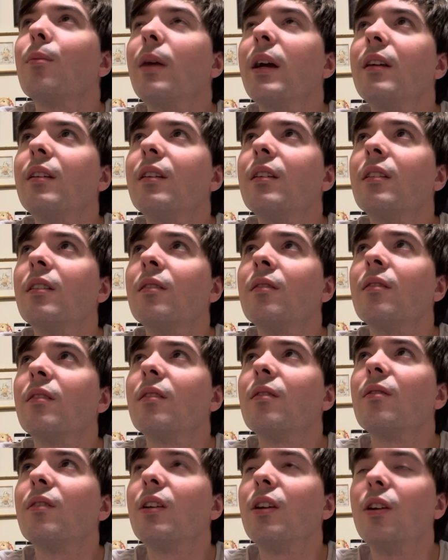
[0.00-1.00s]
in
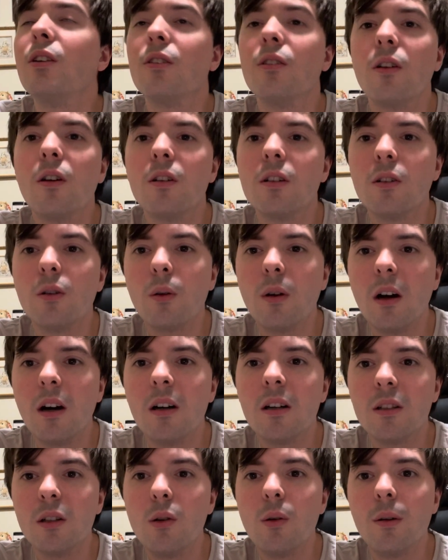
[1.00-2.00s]
Huron,
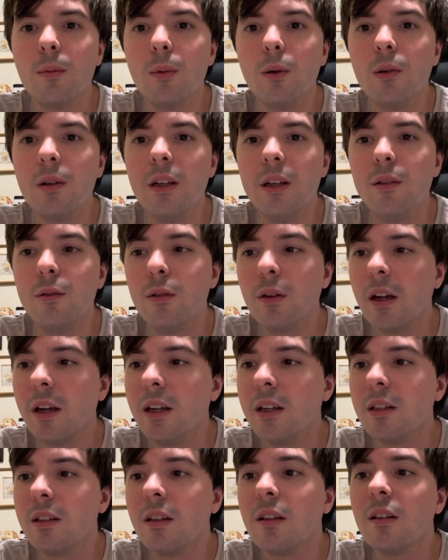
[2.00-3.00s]
Ohio, I believe,
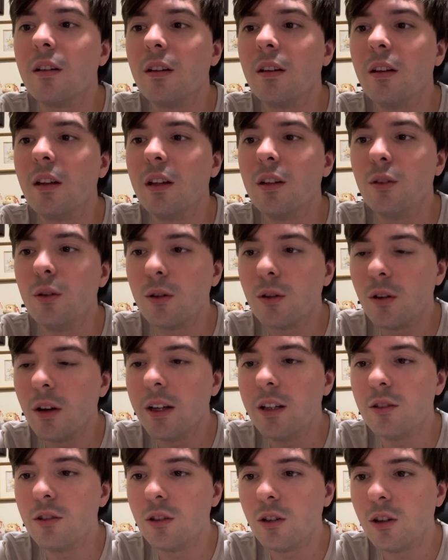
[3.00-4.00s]
and they do a
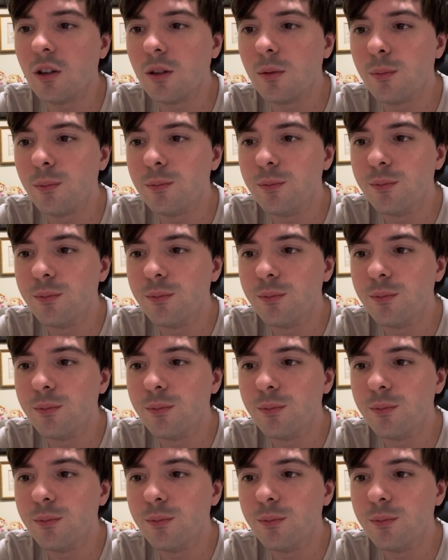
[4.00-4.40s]
great job.